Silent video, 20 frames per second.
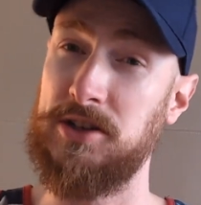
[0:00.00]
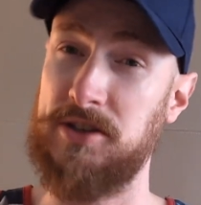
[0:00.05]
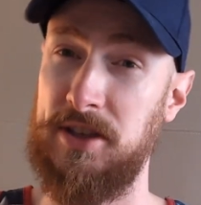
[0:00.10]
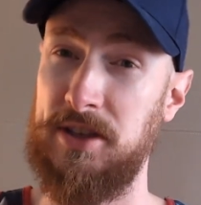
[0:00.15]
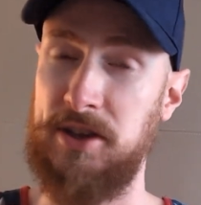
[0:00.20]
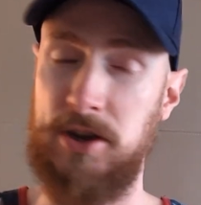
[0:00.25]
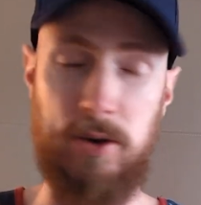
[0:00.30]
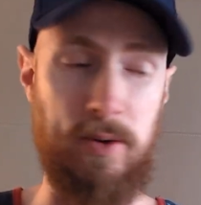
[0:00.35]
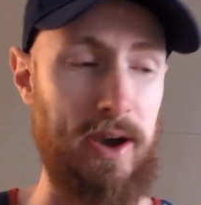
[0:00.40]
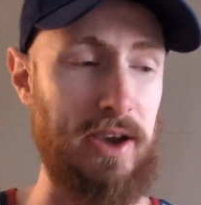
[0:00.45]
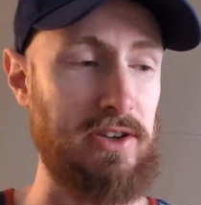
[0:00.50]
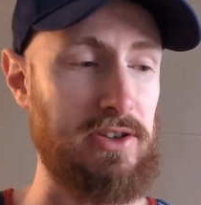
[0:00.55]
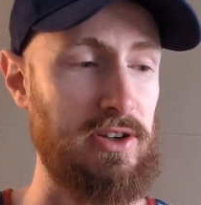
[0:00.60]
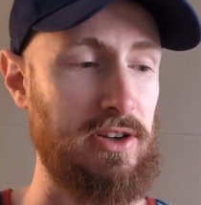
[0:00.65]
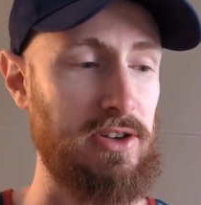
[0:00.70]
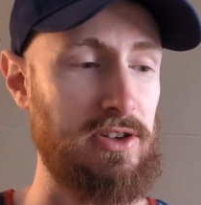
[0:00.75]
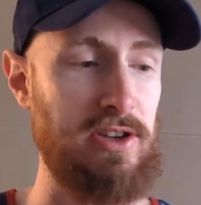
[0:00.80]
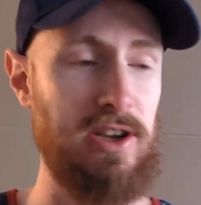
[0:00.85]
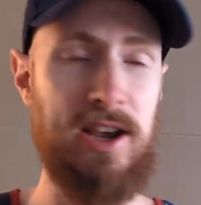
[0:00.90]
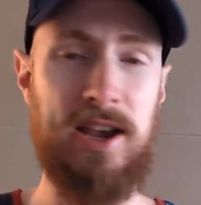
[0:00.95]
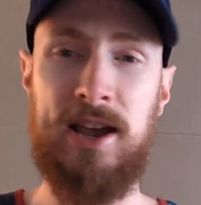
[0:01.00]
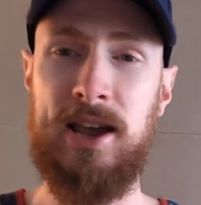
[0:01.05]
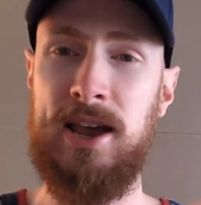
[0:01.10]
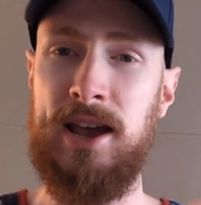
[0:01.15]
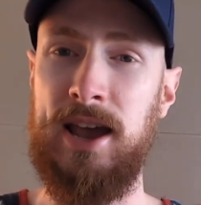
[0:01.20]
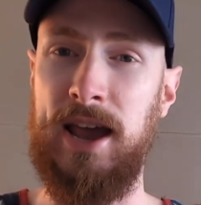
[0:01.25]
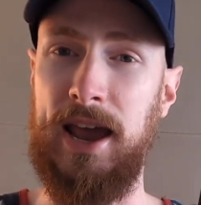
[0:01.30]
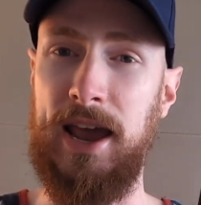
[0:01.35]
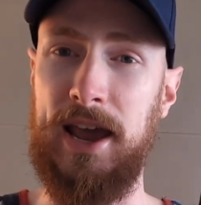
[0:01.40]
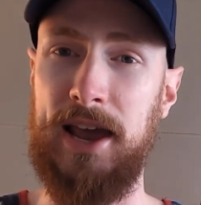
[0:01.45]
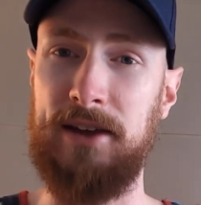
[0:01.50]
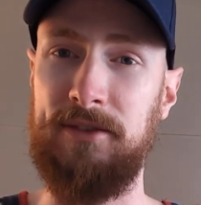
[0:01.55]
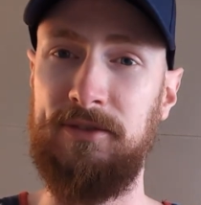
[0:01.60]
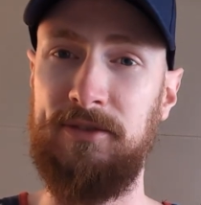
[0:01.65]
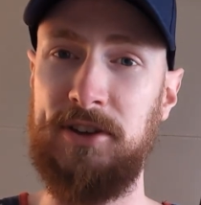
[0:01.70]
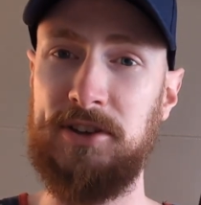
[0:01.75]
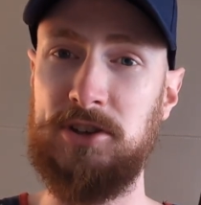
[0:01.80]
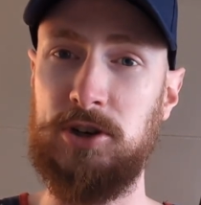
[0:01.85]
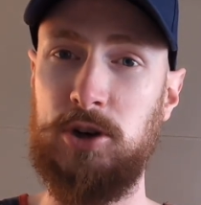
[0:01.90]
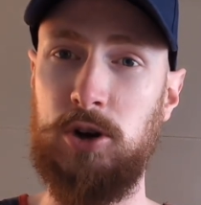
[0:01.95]
then the Oasis, and
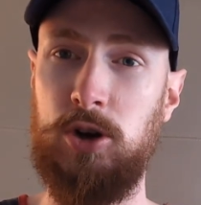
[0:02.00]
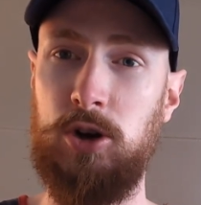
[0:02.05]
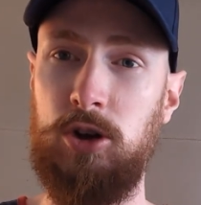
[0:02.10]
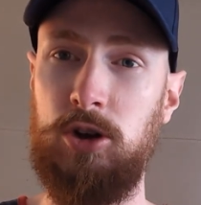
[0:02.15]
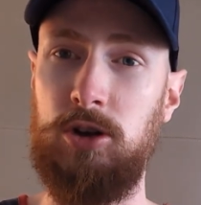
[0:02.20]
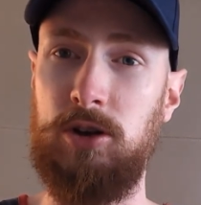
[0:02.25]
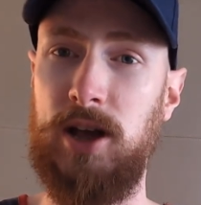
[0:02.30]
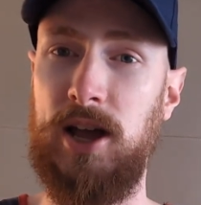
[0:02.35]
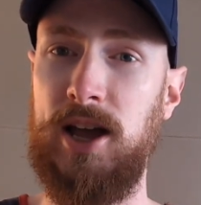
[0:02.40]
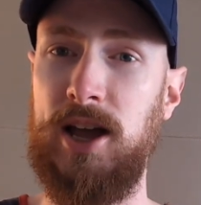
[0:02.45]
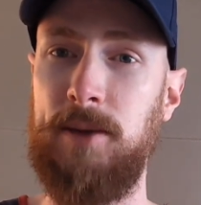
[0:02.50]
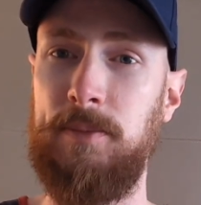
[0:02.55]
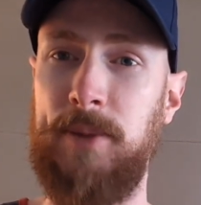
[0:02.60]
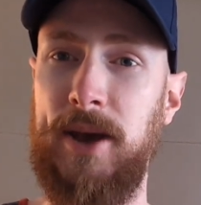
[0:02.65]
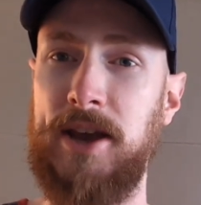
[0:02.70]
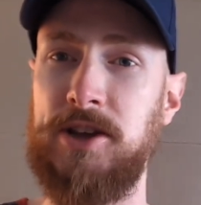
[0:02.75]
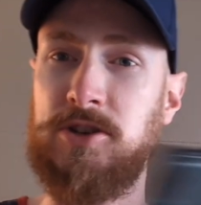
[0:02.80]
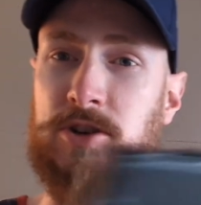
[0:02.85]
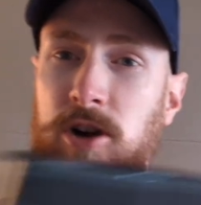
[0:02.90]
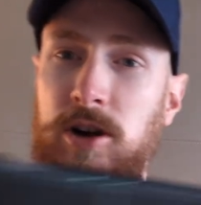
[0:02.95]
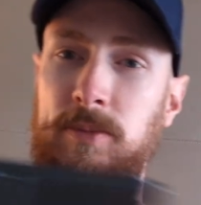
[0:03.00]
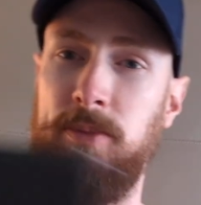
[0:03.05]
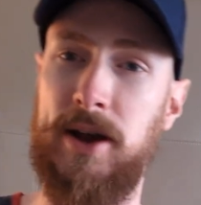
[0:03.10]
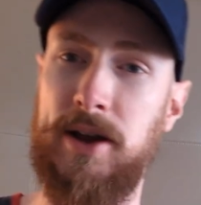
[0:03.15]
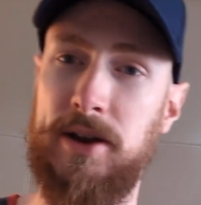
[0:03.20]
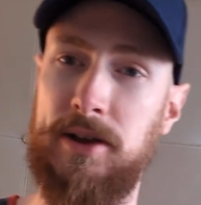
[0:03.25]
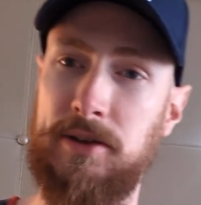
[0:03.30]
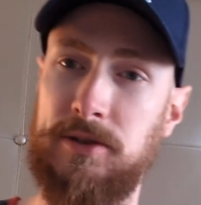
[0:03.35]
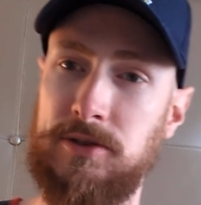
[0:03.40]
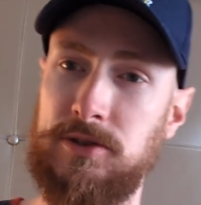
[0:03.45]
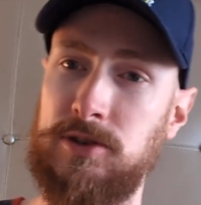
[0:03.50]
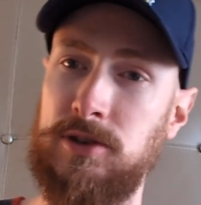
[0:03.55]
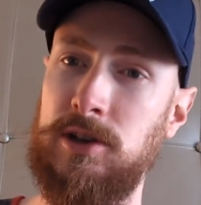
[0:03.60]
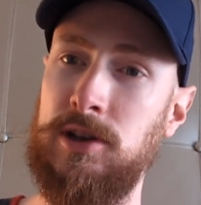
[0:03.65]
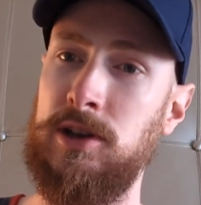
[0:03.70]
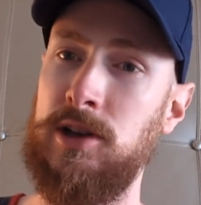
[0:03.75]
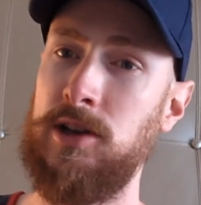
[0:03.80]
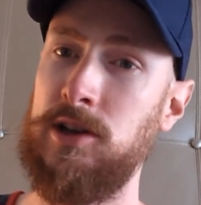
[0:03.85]
physical page turn buttons.